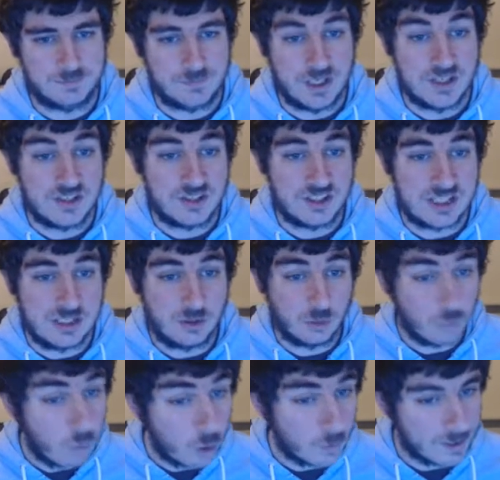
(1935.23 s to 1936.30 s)
Skilled
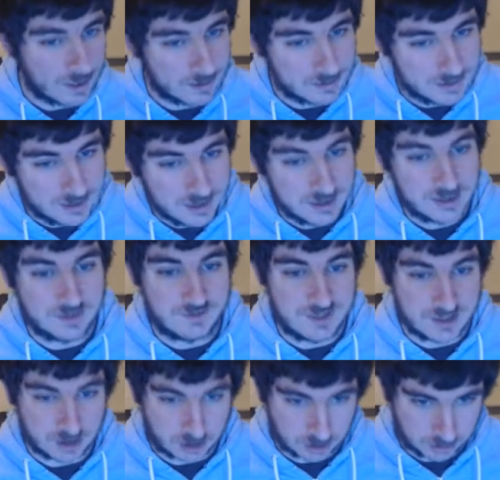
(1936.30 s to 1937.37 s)
Warrior.
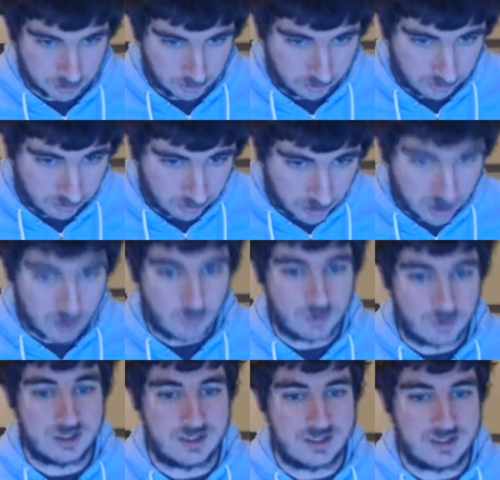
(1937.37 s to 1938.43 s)
Defeat a Colossus with
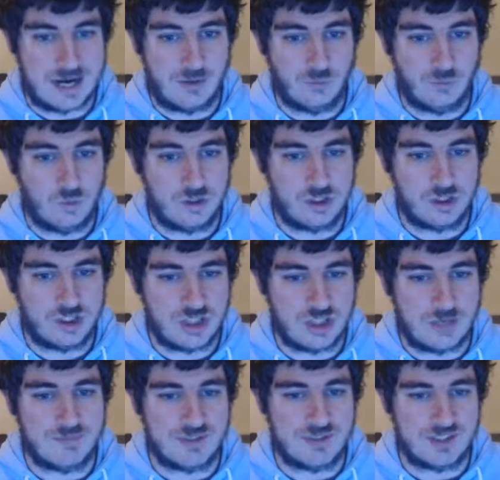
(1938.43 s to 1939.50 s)
a downward
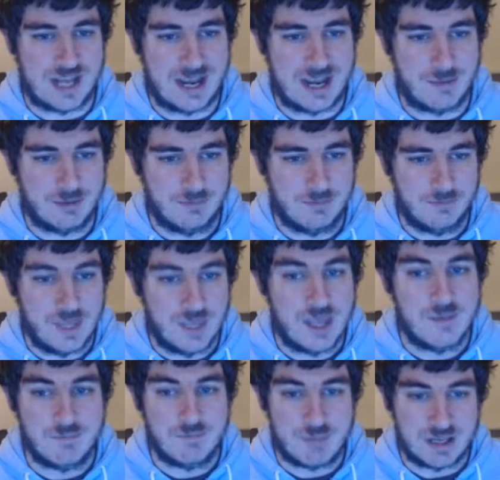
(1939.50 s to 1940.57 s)
jump step.
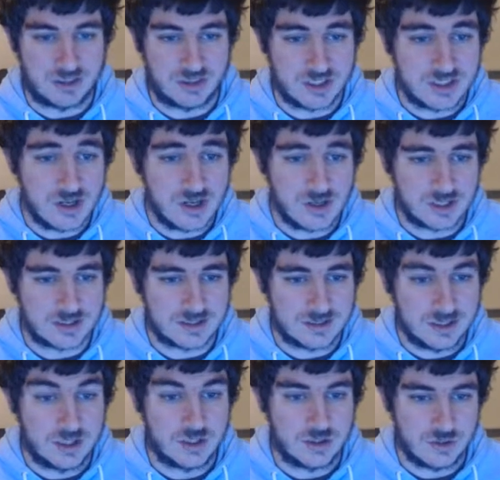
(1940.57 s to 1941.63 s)
Pin the target.
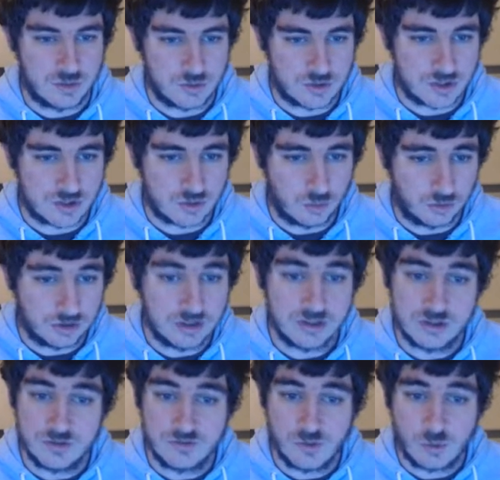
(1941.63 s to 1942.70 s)
Use the sword
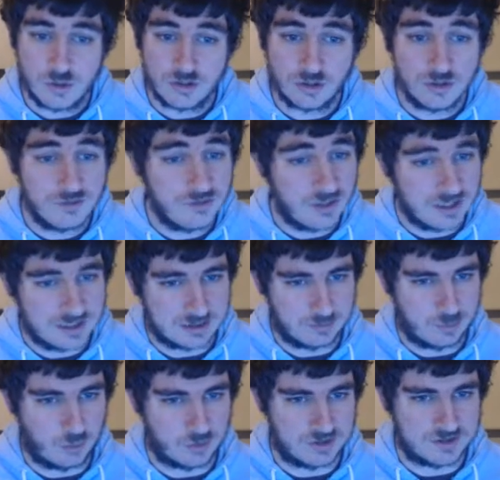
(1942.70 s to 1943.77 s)
to focus on a vital
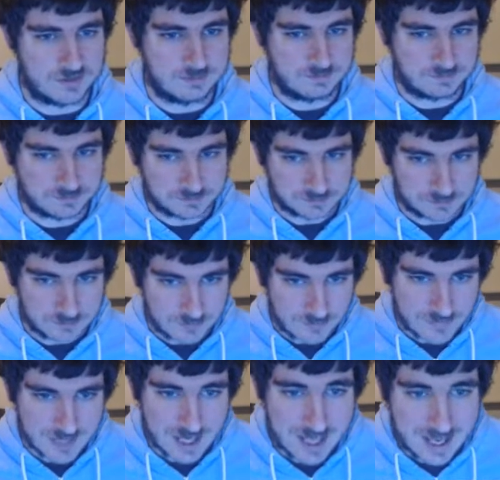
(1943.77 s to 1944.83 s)
point.
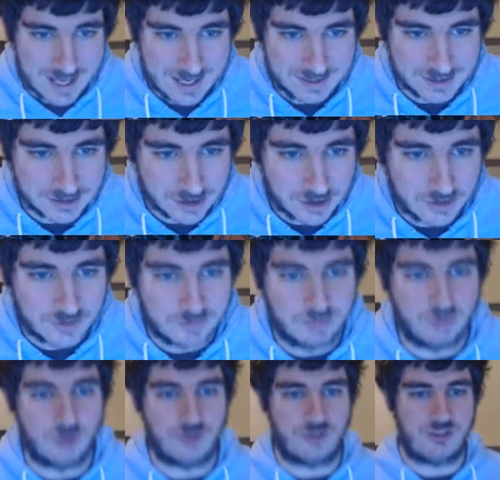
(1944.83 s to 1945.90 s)
And the last
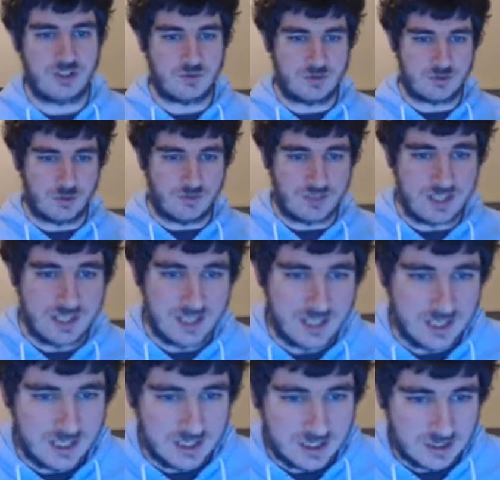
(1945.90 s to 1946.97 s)
bronze secret trophy,
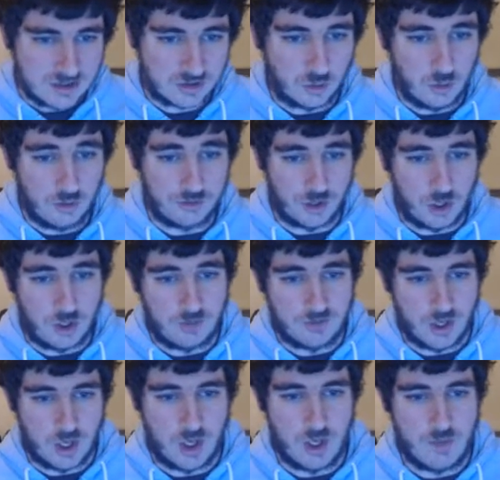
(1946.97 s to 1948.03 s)
Sword of
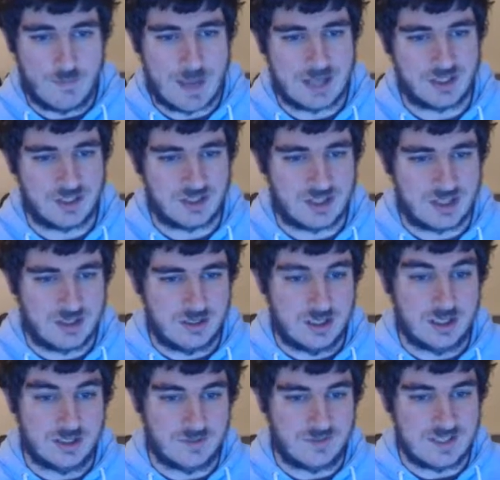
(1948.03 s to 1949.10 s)
Her Majesty.
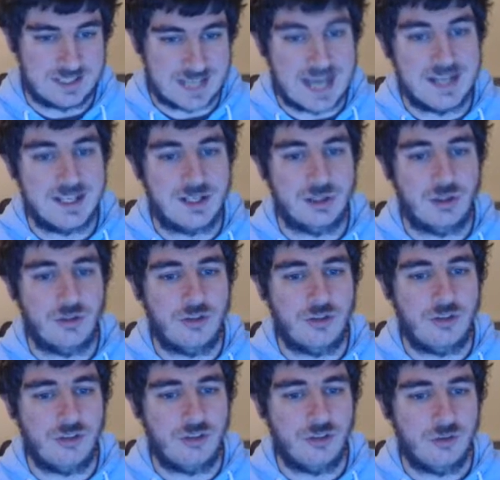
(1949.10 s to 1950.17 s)
Defeat any
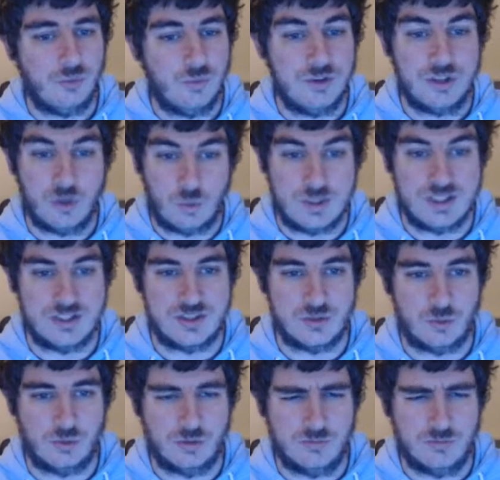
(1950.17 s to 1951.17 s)
Colossus with queen Sword.